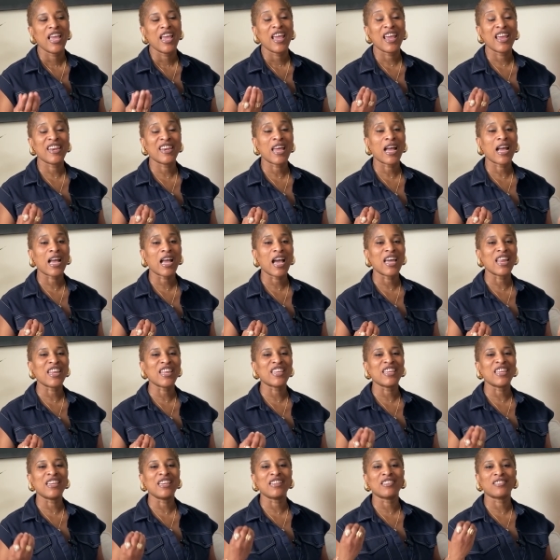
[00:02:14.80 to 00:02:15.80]
and I got
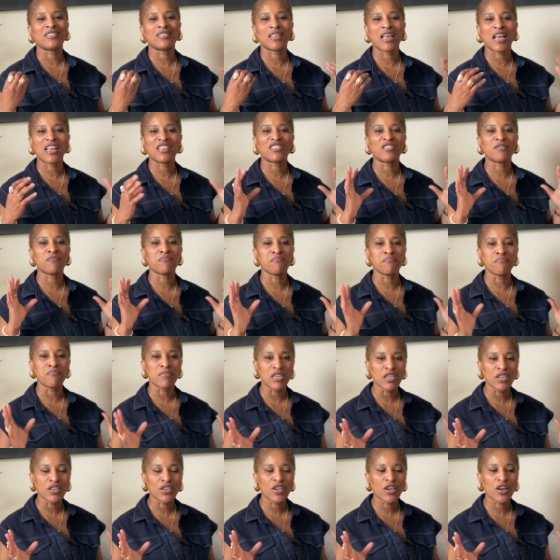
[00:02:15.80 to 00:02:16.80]
it in the size
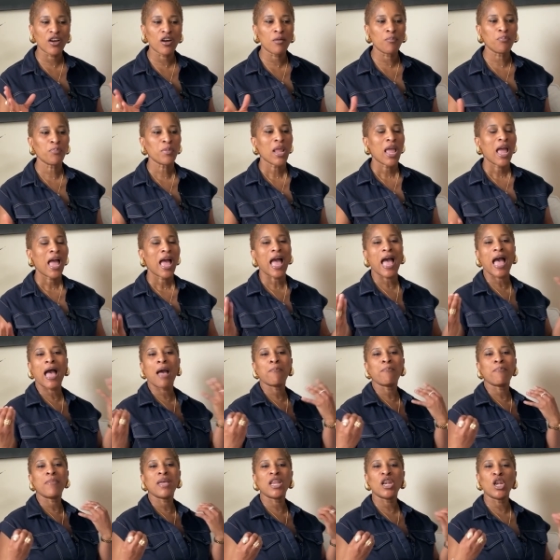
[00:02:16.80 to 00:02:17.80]
medium. I
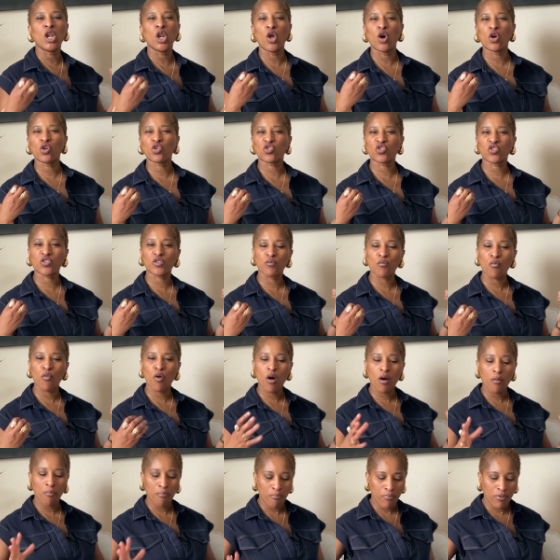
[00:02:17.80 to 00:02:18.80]
may look
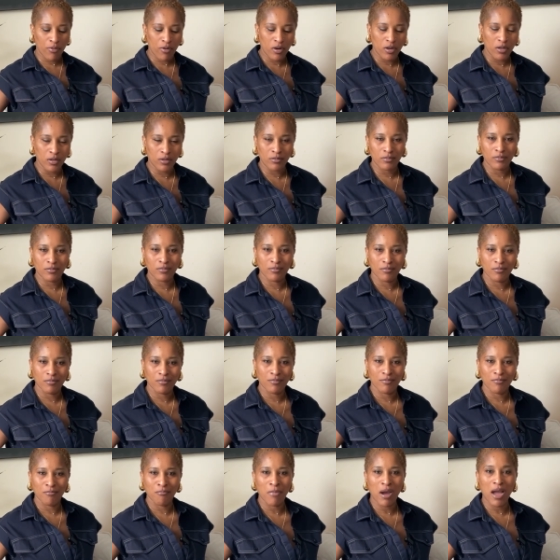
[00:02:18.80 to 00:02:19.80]
small, but
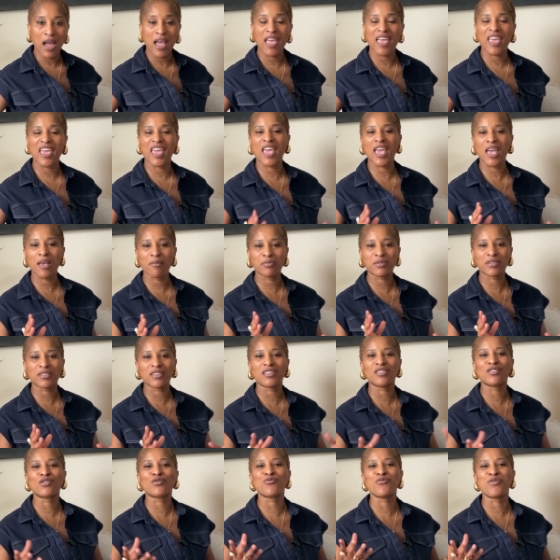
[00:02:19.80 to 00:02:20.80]
my hips
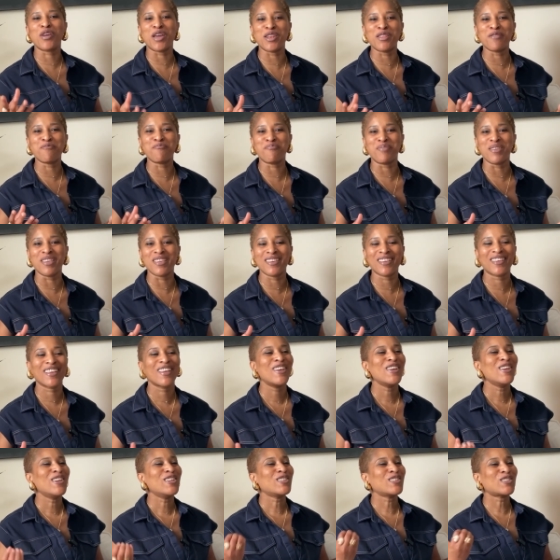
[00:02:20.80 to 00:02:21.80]
is really big,
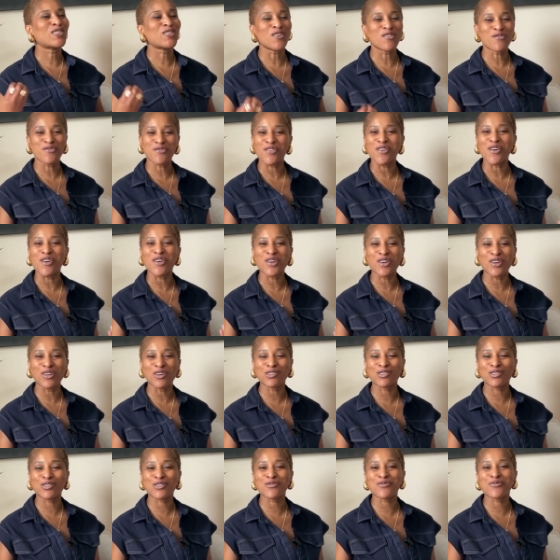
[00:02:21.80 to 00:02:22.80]
so for
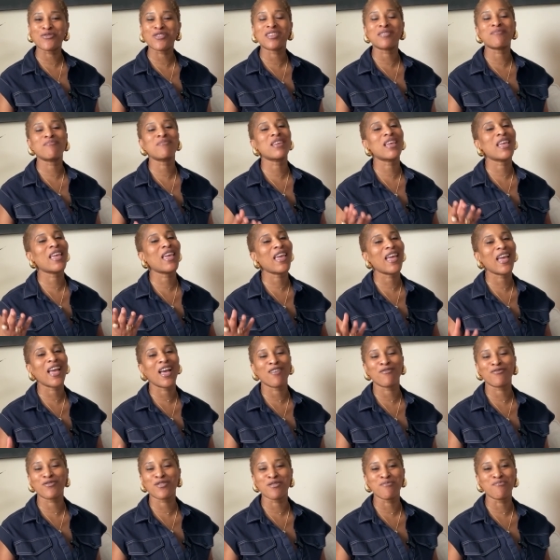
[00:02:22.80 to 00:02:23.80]
clothes to fit me, it
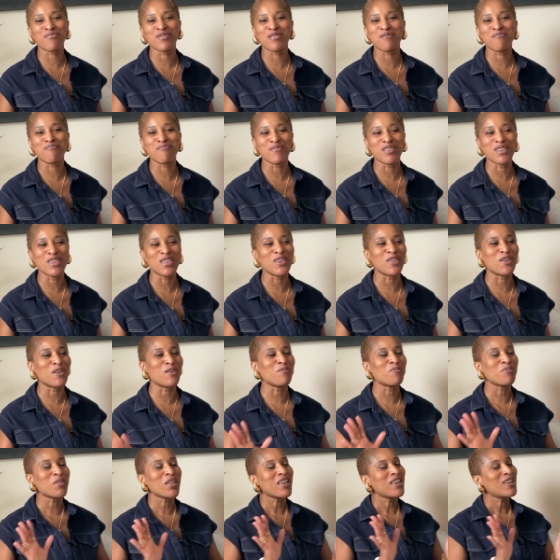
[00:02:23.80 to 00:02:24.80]
have to be medium.